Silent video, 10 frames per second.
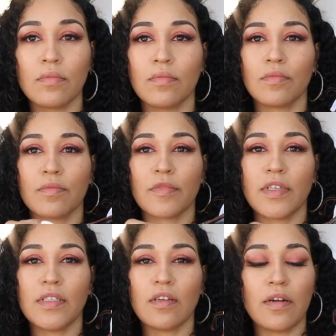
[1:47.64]
Hmm,
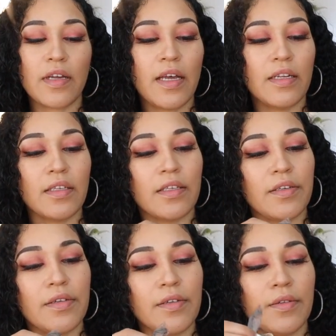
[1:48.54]
these are kind of
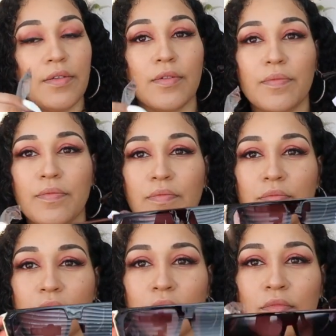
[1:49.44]
cute.
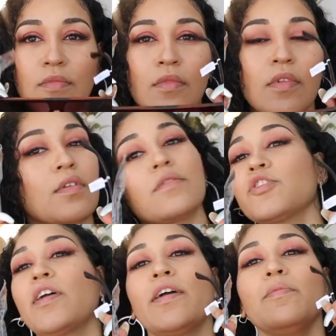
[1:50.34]

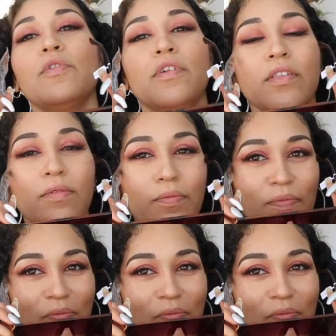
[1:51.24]
Try them on.